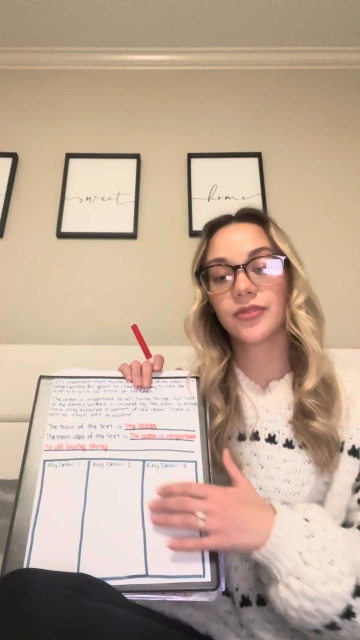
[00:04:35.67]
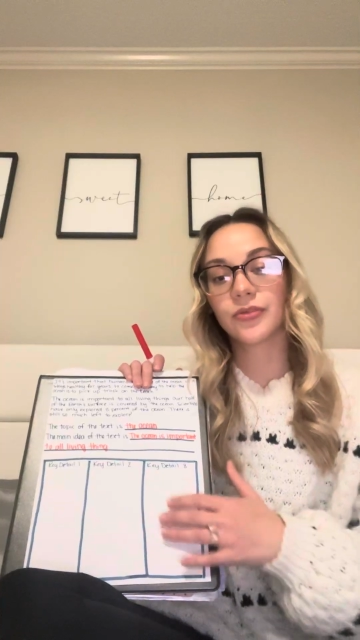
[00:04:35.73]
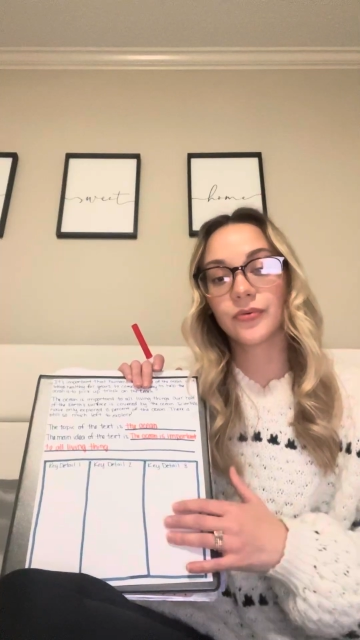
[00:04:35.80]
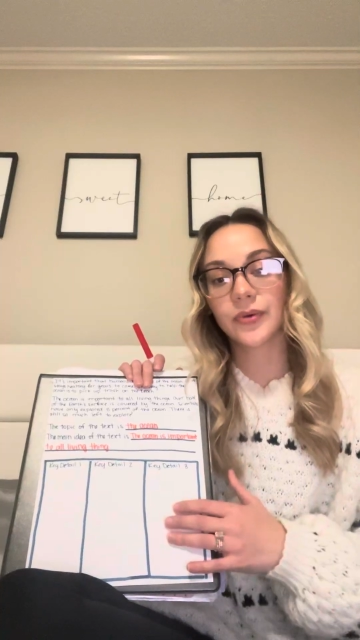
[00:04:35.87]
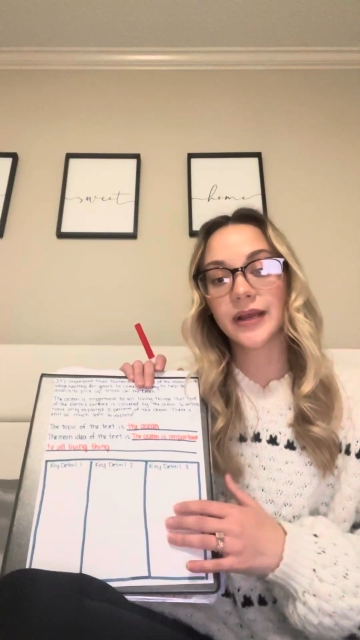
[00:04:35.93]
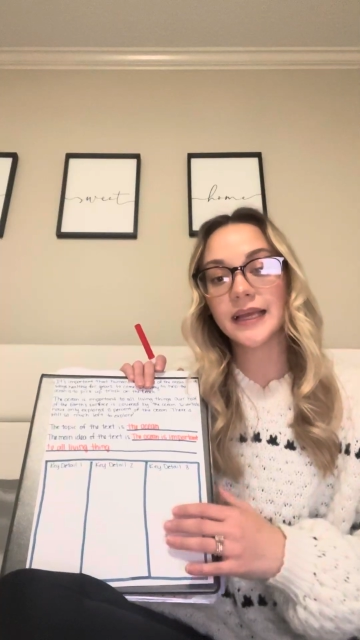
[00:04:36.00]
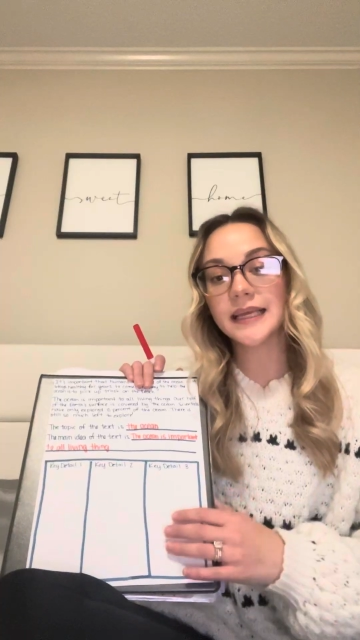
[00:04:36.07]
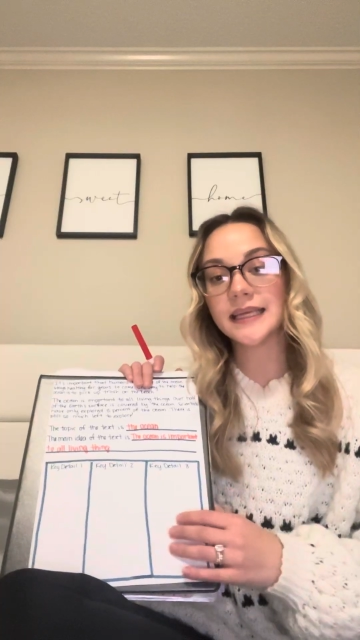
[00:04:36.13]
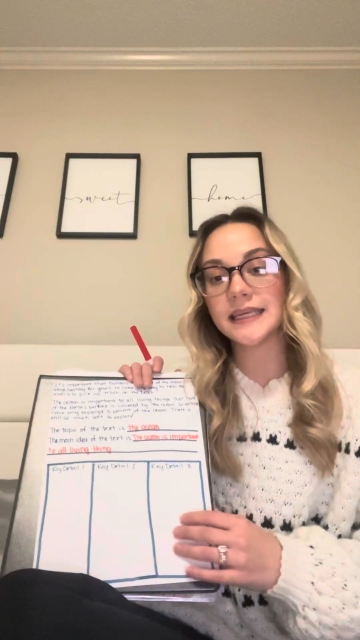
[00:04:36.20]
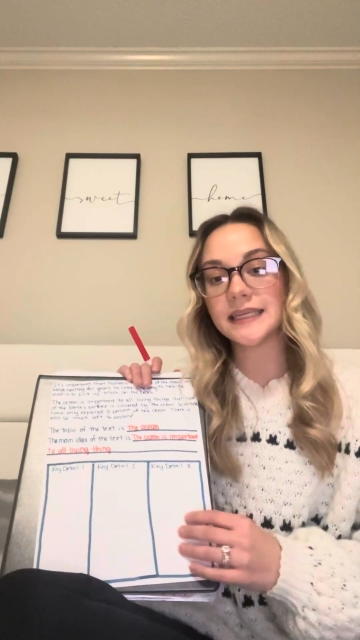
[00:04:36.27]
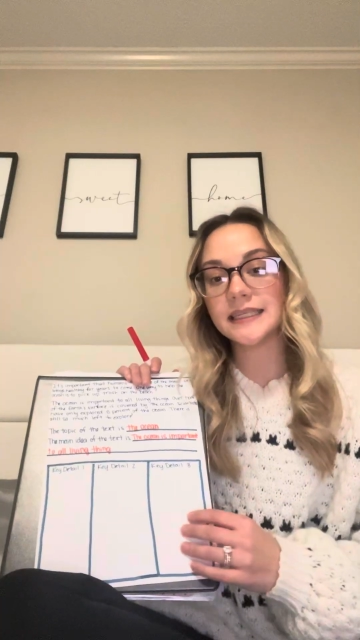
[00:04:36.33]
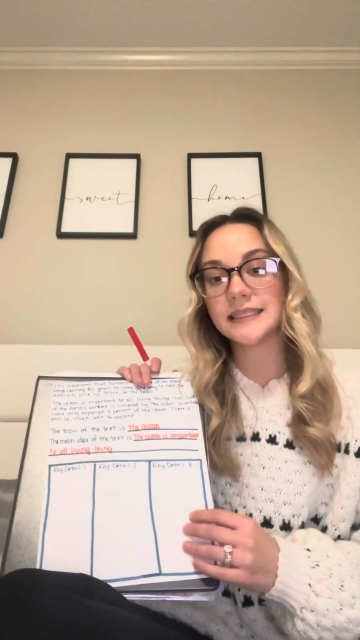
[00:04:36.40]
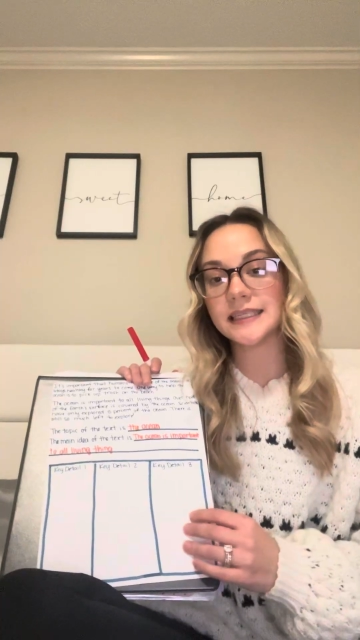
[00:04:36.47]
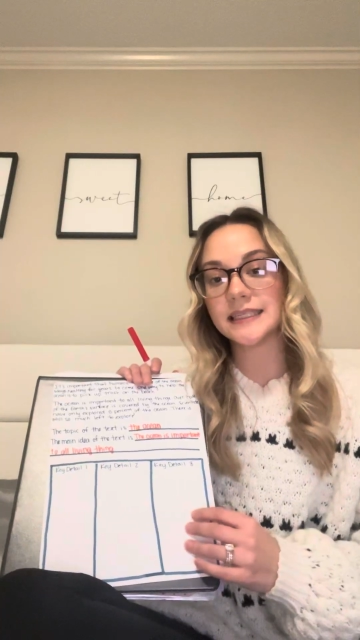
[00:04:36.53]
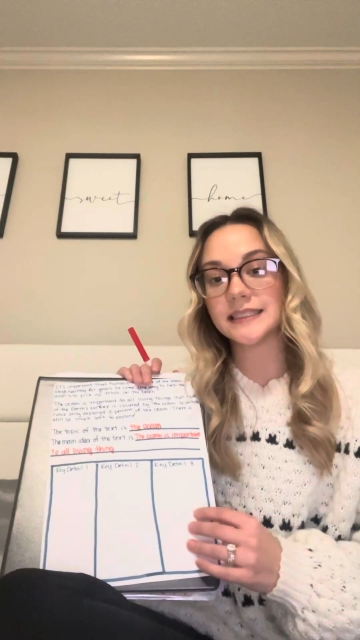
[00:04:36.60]
3 key
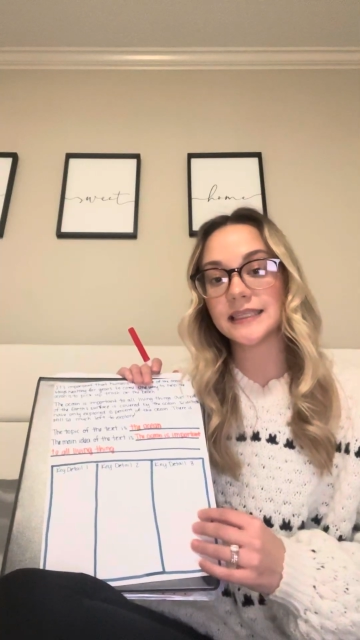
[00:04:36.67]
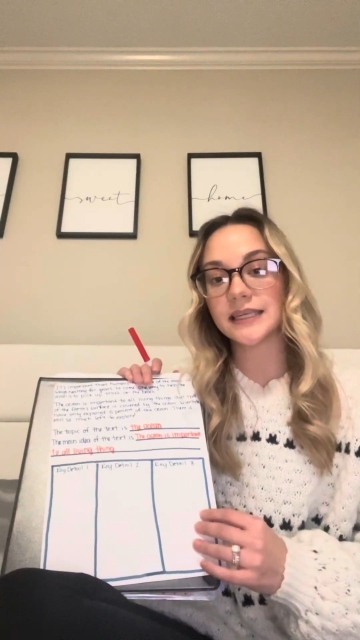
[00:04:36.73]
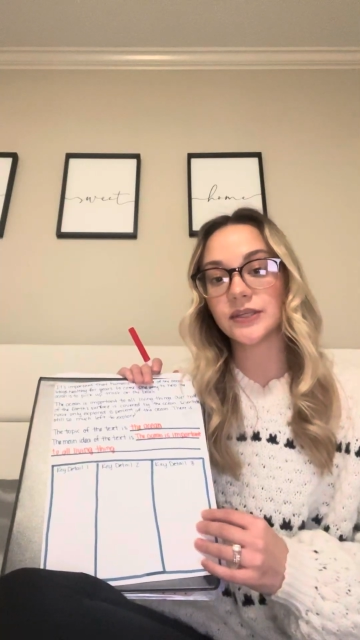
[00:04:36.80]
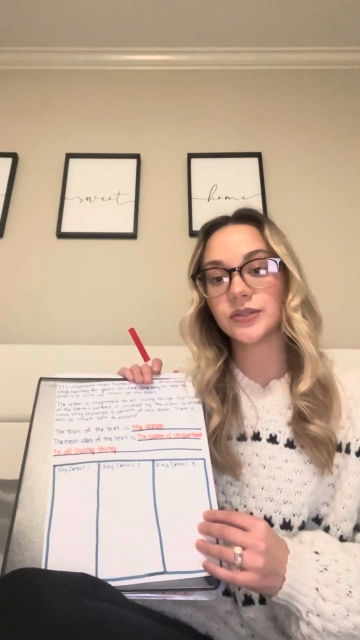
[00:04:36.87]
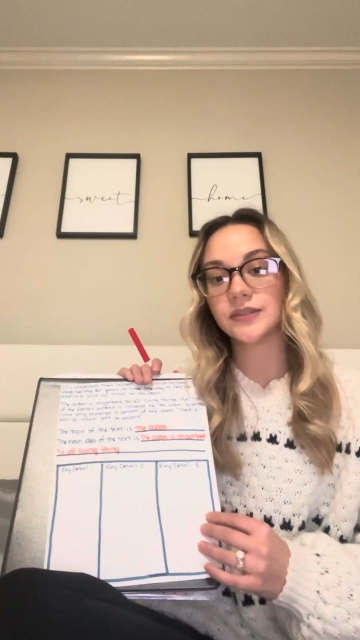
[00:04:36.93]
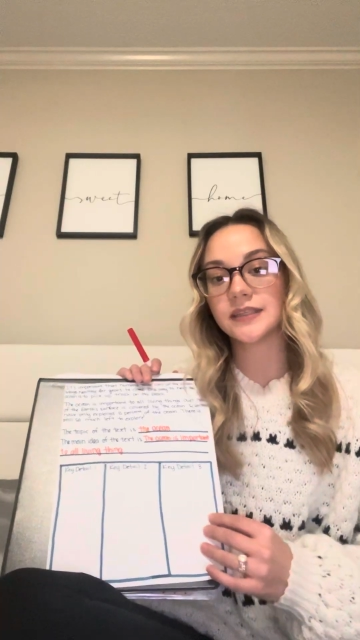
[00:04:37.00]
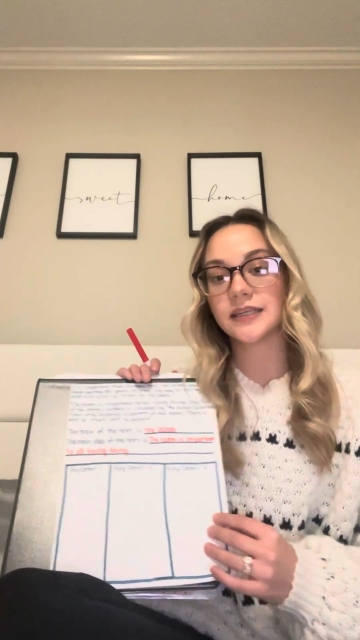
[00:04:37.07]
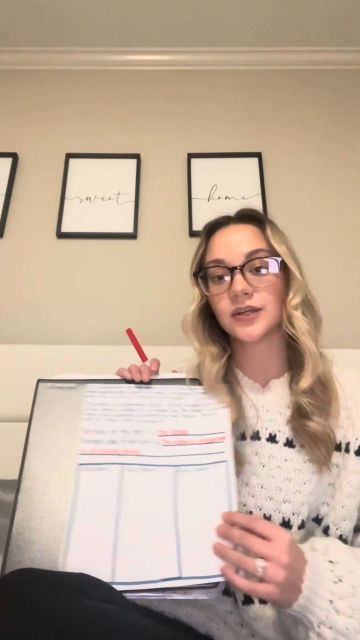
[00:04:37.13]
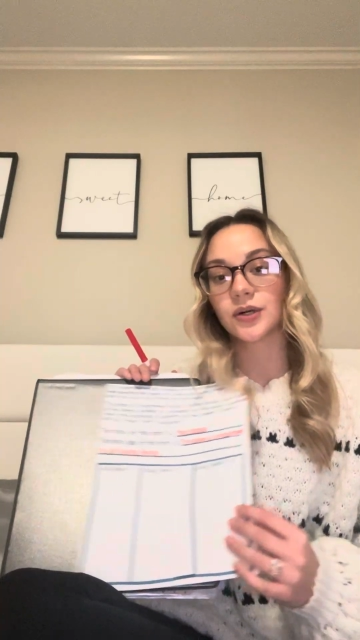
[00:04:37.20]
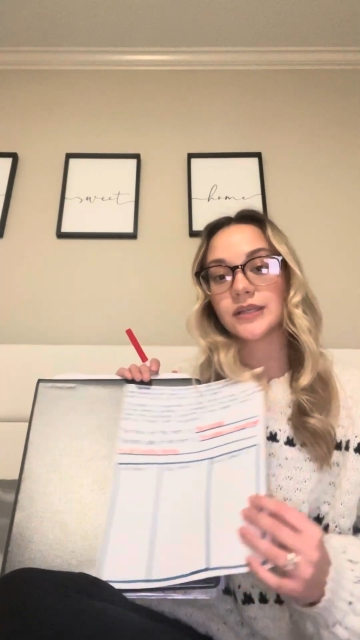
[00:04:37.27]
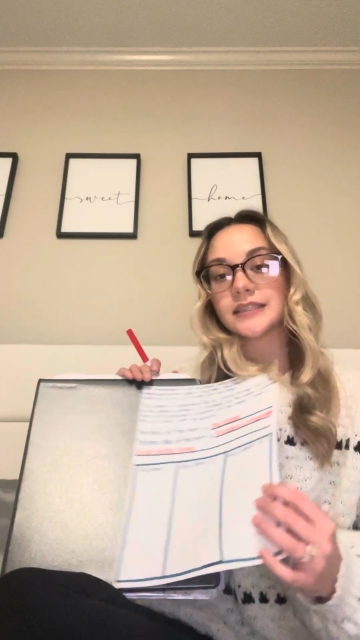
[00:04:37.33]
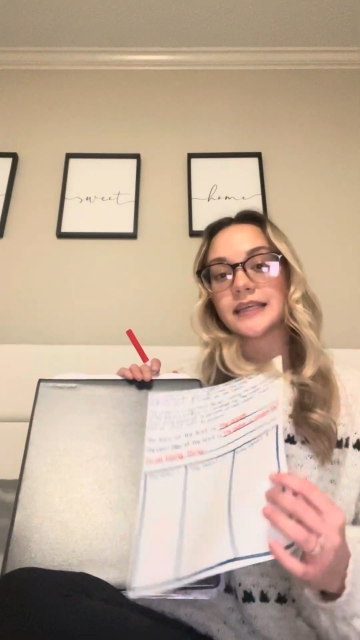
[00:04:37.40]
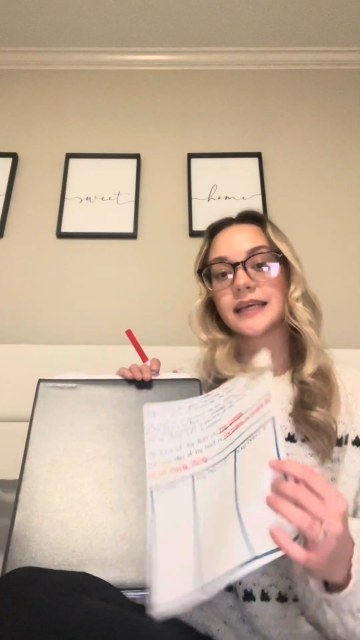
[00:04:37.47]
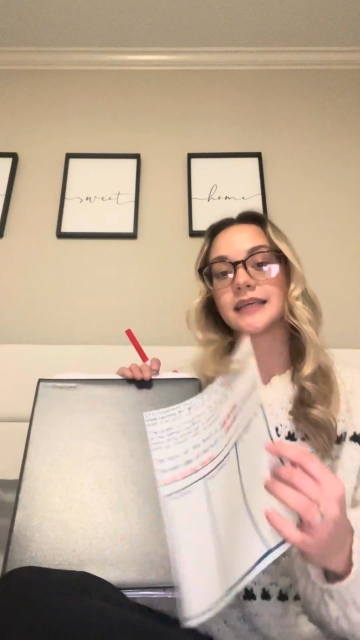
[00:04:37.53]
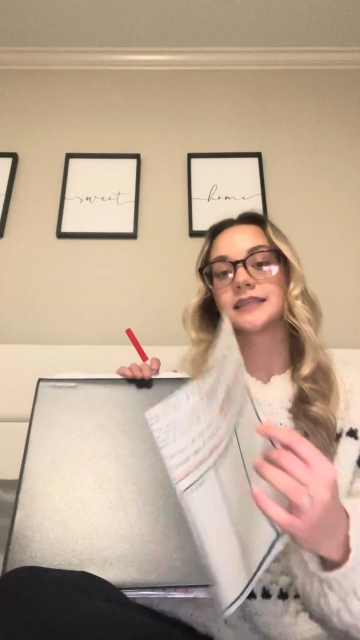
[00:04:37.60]
details in our
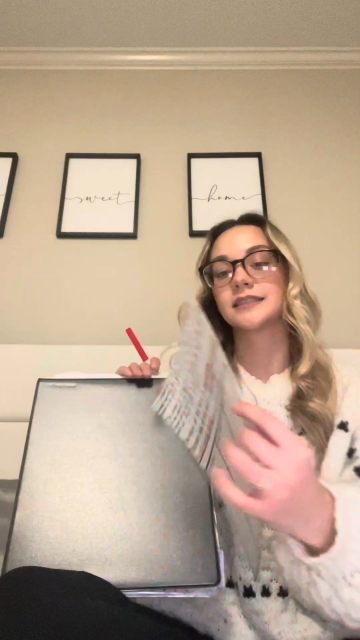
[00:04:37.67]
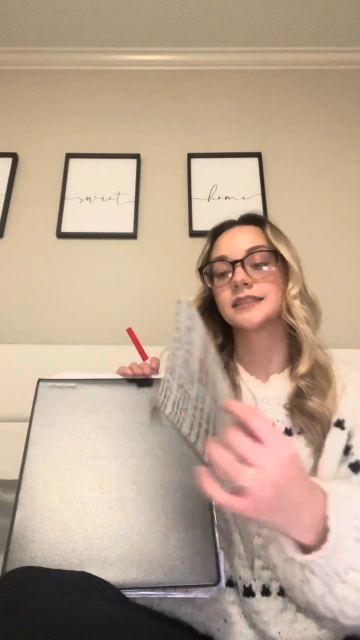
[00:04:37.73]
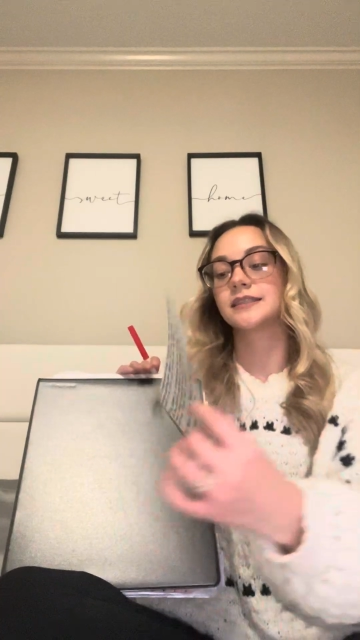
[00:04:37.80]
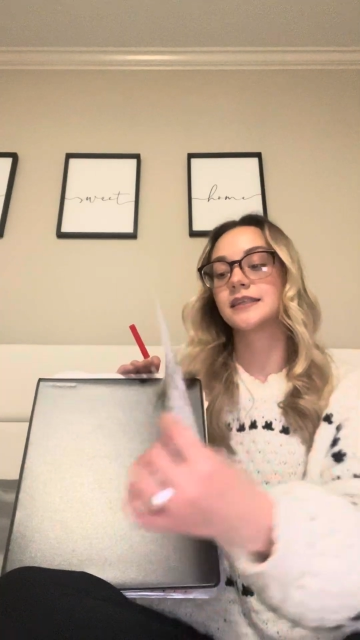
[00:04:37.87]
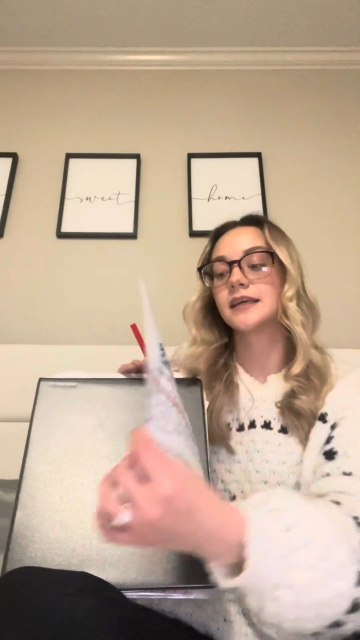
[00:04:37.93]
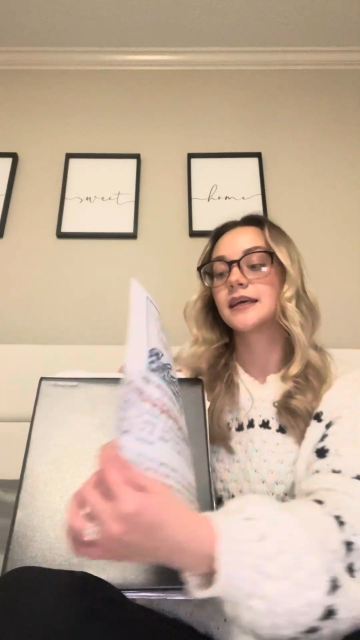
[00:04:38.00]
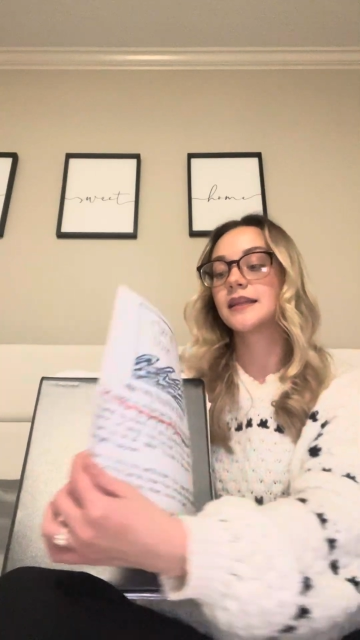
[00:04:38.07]
text